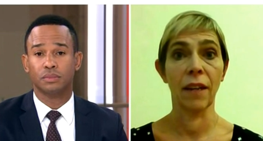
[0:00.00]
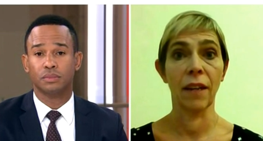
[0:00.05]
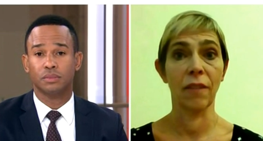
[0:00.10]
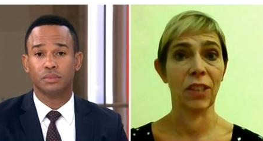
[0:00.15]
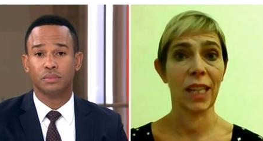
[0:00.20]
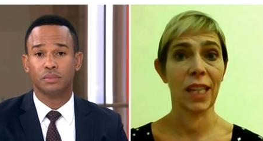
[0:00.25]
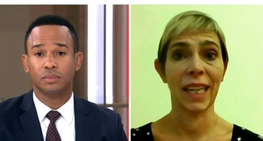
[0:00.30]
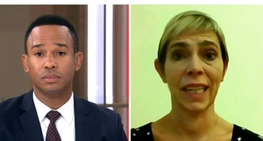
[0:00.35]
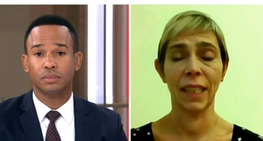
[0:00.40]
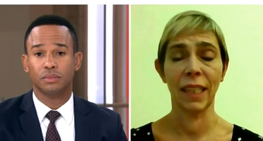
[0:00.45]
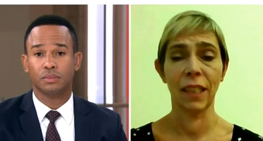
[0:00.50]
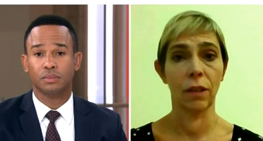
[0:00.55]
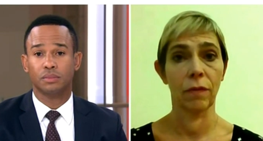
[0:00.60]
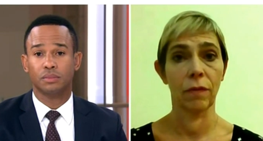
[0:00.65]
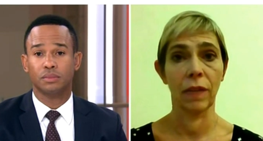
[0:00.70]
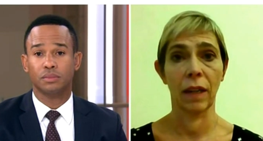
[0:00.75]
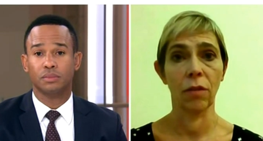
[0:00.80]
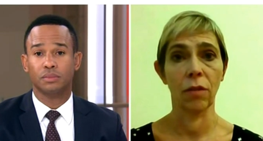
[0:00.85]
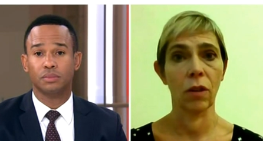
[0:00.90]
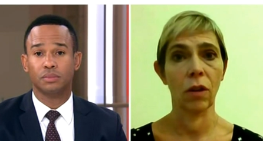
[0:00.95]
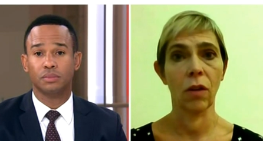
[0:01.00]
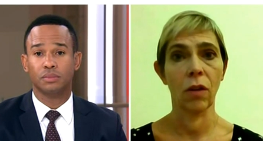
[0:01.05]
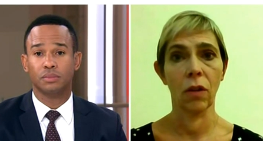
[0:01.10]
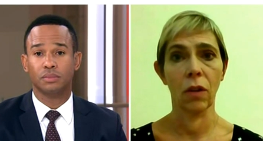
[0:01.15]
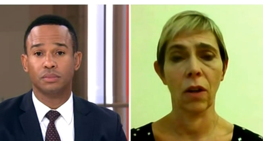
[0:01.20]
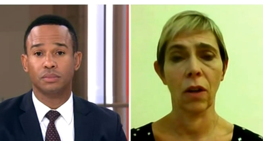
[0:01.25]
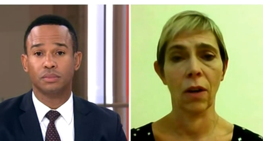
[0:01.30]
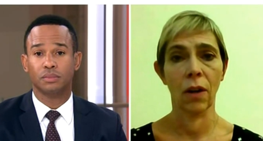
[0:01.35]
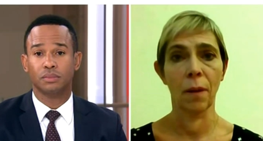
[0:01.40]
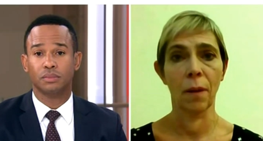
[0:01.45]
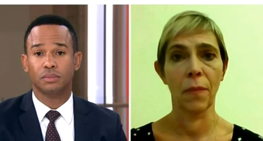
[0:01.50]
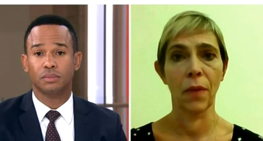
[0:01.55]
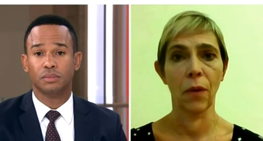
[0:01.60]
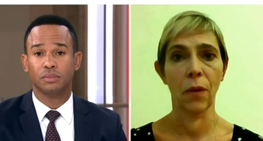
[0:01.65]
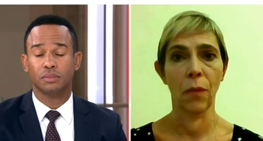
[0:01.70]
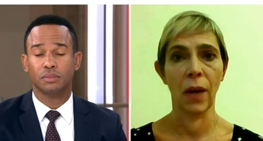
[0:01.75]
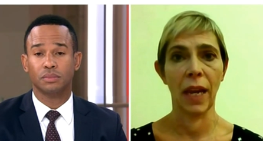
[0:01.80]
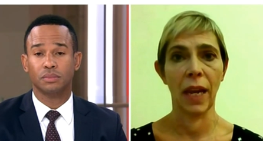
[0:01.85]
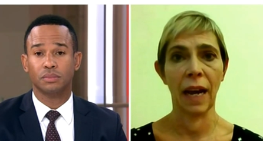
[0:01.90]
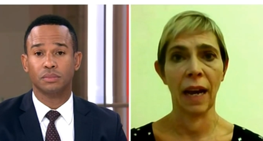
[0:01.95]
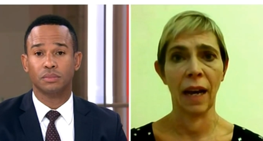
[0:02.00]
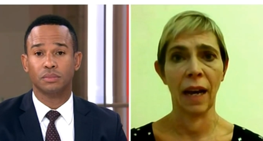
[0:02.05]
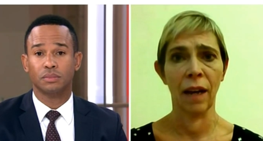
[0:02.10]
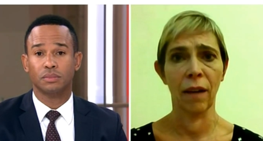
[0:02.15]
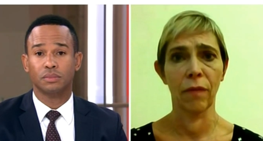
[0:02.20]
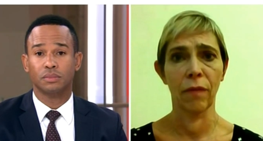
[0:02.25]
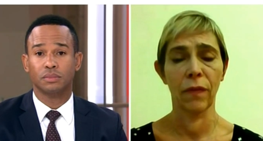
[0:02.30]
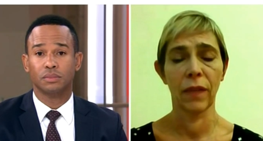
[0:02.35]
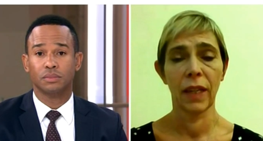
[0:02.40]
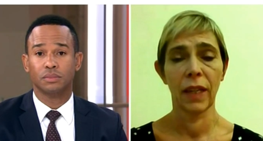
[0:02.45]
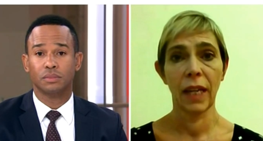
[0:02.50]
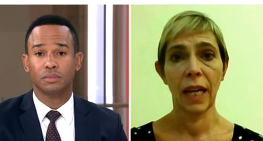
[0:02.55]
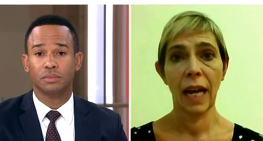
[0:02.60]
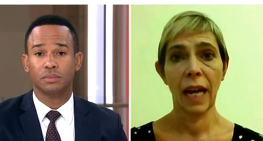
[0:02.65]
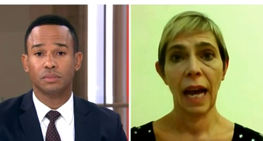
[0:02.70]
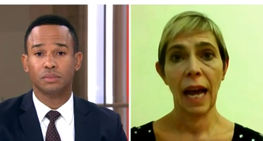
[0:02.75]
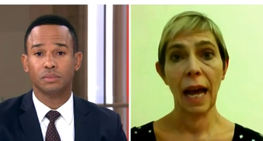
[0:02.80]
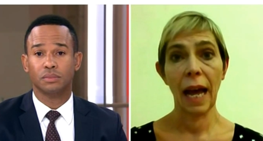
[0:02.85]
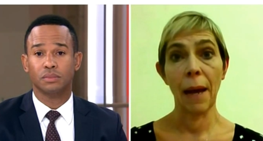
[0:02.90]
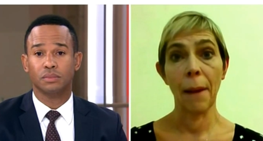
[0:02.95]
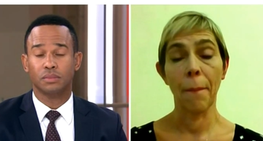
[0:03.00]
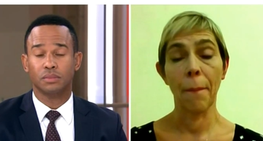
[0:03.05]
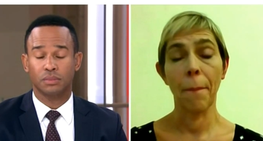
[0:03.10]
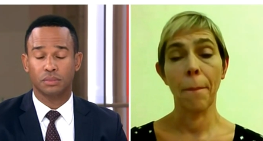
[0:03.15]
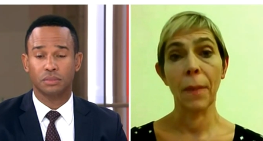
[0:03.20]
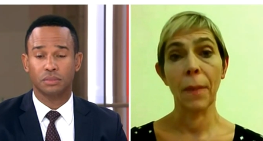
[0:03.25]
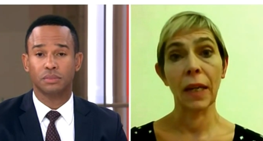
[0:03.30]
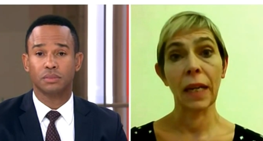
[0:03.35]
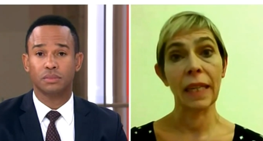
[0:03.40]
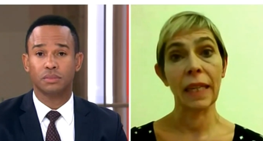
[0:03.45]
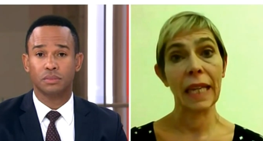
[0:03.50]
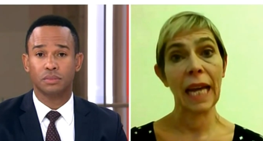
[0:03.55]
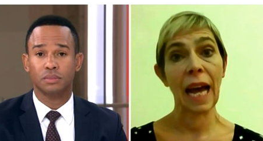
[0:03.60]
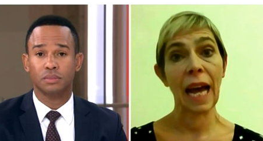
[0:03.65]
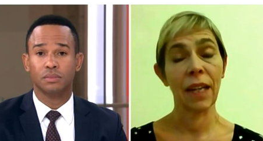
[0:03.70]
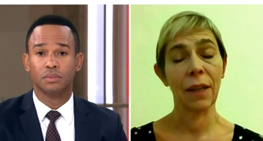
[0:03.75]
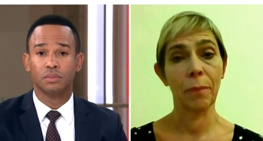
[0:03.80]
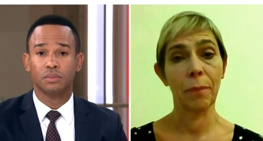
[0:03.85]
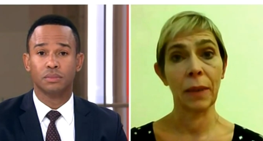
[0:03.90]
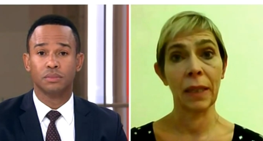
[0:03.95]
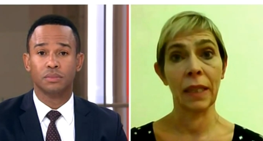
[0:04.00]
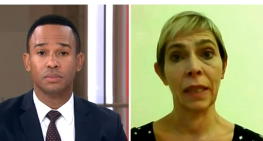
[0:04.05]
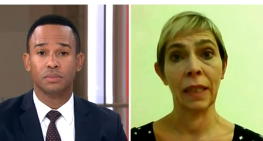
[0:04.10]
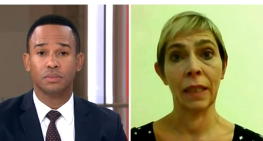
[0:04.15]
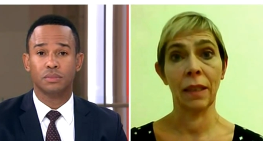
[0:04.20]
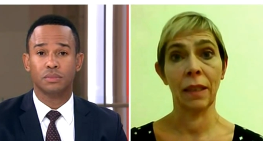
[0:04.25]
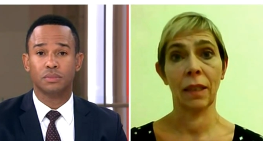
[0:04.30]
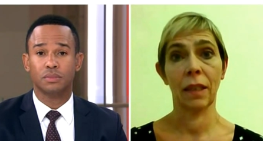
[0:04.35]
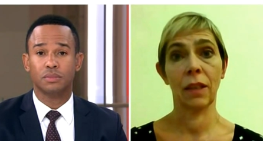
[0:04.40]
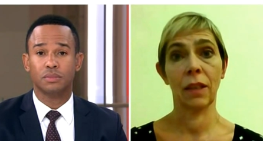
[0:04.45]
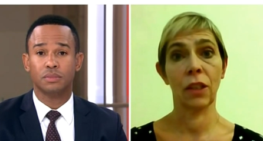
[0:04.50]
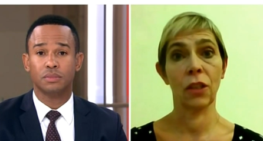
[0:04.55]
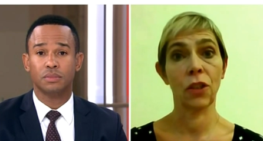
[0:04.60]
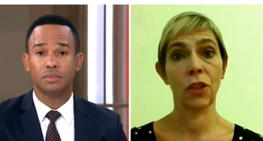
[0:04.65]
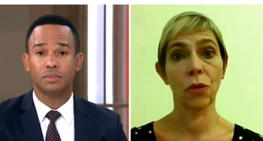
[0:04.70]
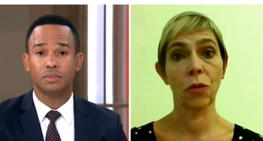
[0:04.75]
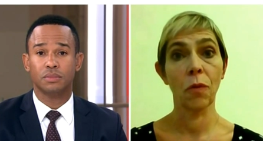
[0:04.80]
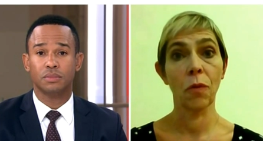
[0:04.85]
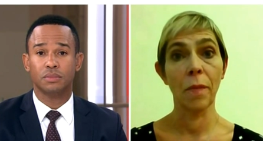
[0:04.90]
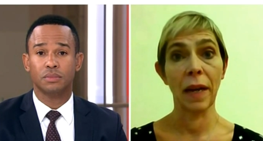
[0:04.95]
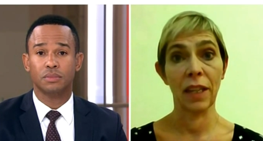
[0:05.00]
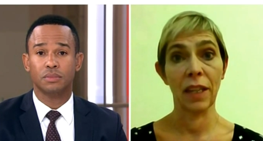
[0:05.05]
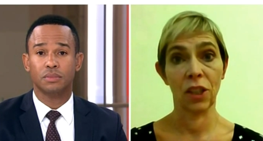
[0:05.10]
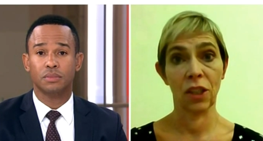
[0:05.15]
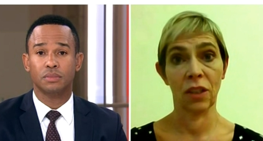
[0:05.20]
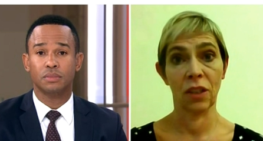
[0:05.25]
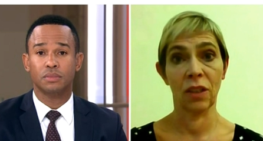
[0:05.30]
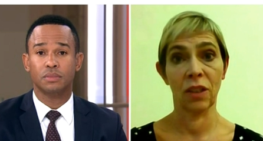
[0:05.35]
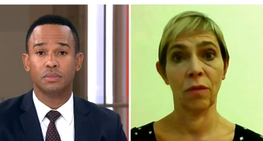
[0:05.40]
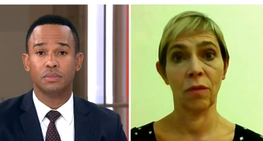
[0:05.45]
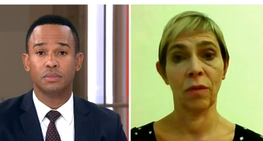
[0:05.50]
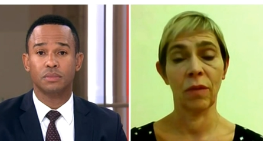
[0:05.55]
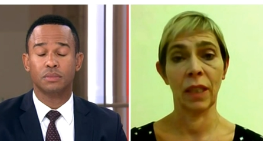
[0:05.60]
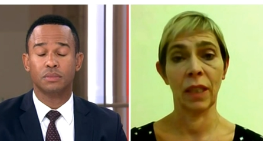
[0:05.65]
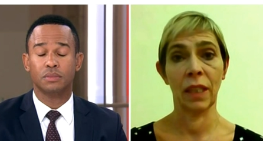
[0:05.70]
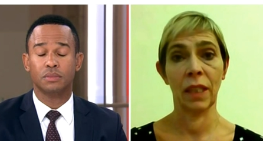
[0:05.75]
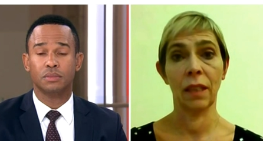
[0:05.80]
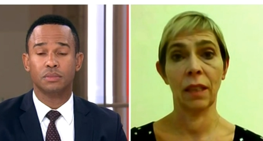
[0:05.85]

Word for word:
Speaker 1: of tide of alcohol harm that we have. Um, but it can't be the sole measure that we,